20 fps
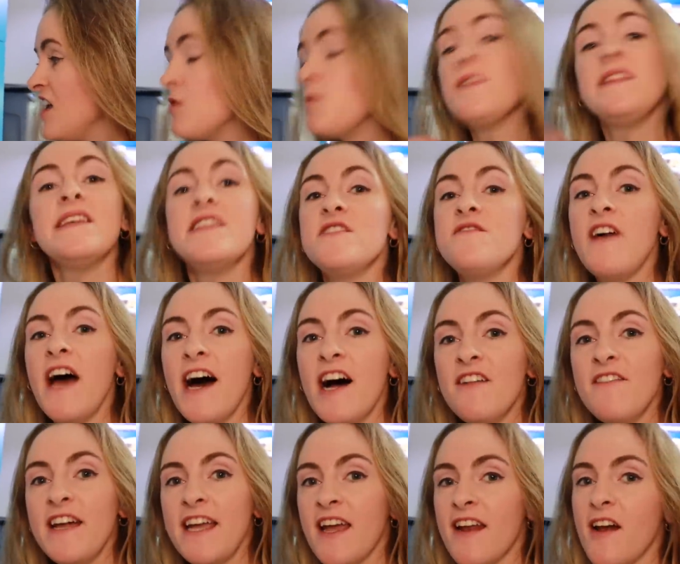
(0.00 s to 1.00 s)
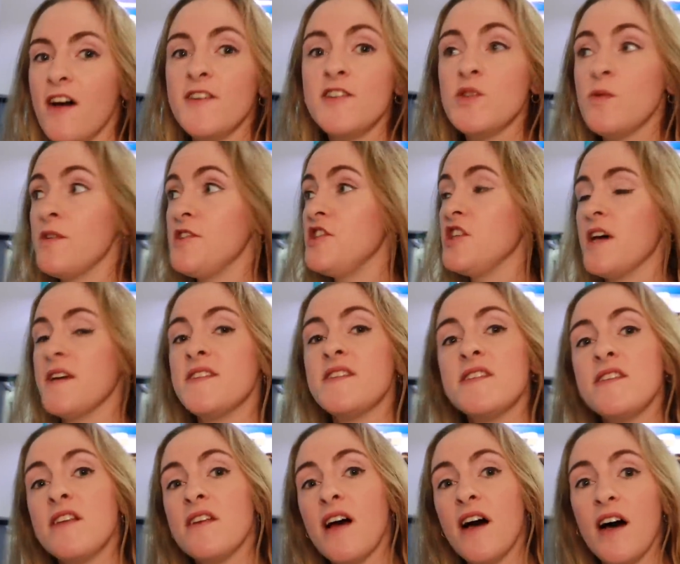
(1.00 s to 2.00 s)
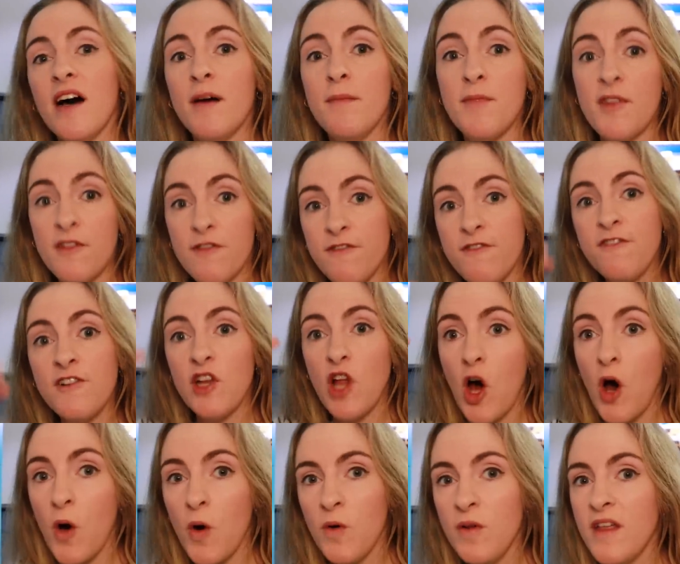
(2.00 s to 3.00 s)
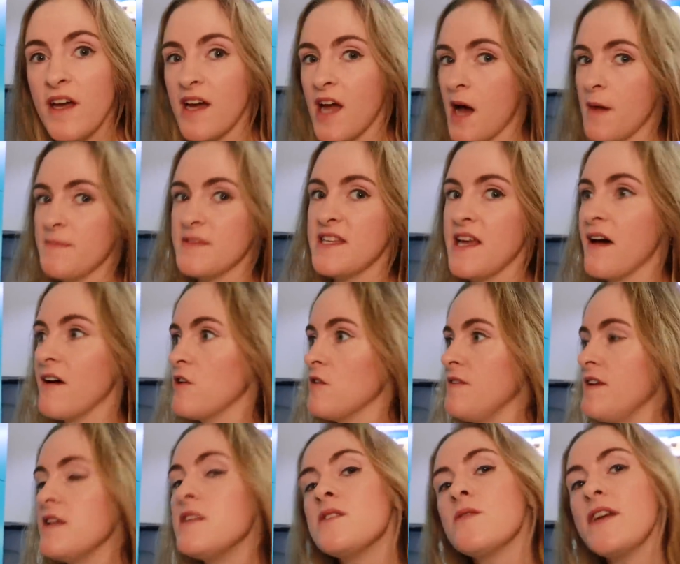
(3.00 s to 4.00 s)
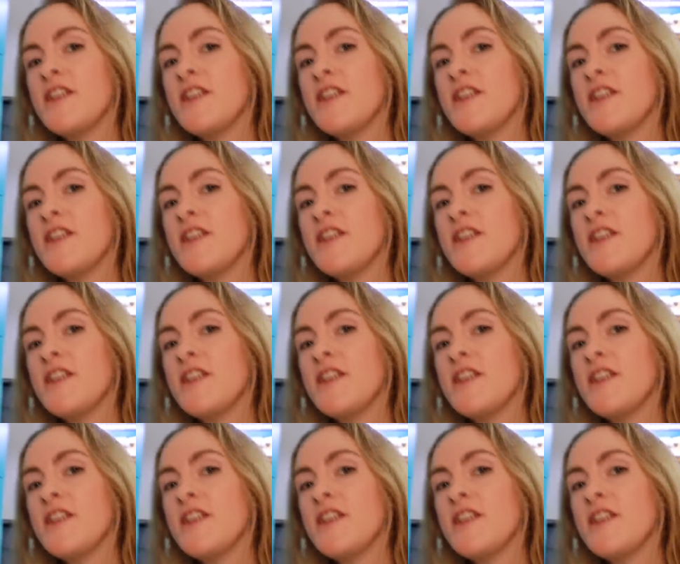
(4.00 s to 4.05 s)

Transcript: With this valve, I can also adjust the flow that comes out of it.